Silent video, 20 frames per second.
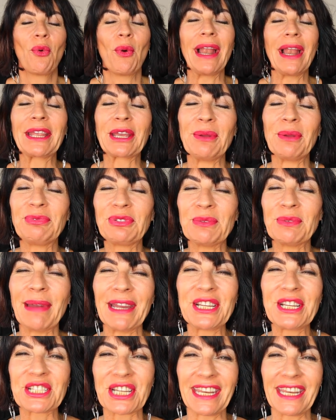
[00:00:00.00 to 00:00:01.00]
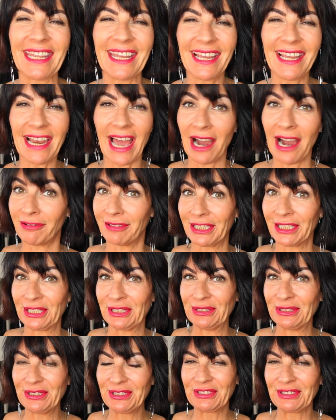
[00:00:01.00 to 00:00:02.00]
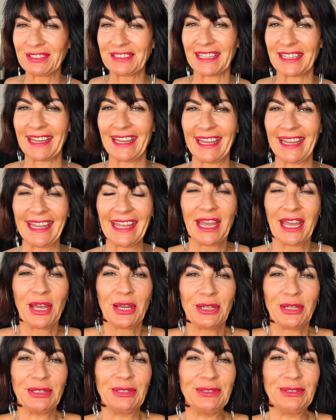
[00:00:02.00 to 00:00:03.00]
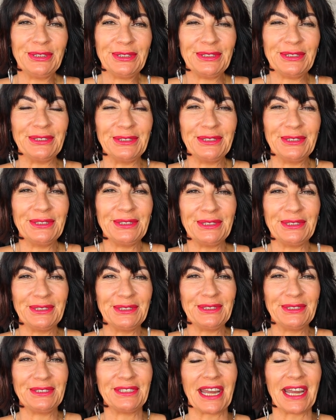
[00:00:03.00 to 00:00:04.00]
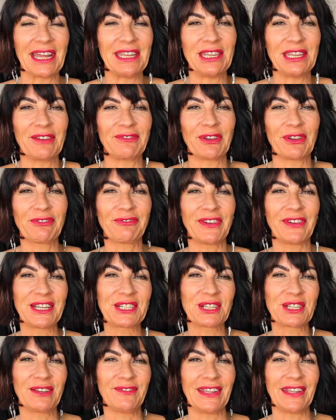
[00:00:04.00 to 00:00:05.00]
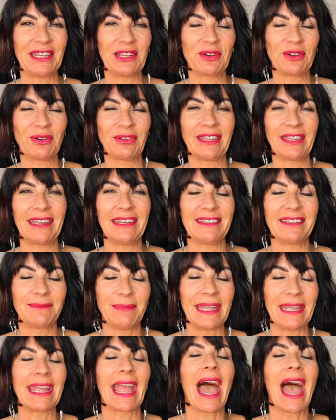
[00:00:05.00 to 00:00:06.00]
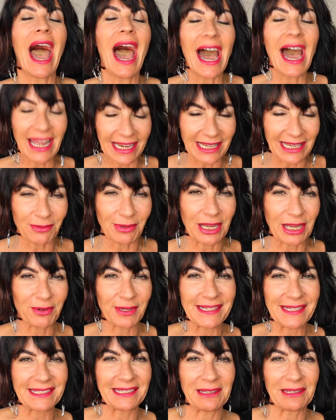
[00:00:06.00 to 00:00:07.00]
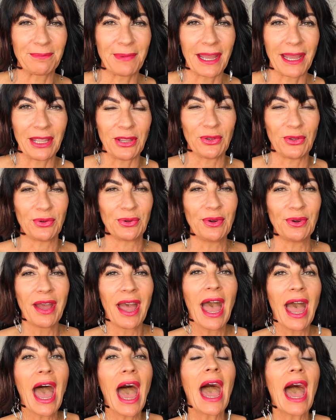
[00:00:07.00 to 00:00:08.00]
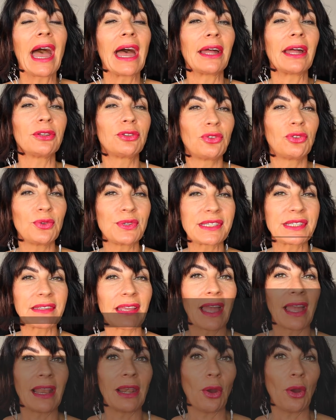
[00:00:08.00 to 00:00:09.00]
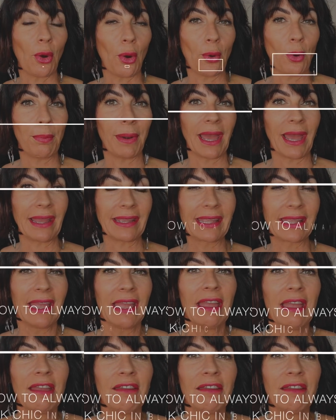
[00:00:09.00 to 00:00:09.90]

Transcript: Welcome to my channel. How are you today? Another fashion video that is being highly requested by you, how to style all black.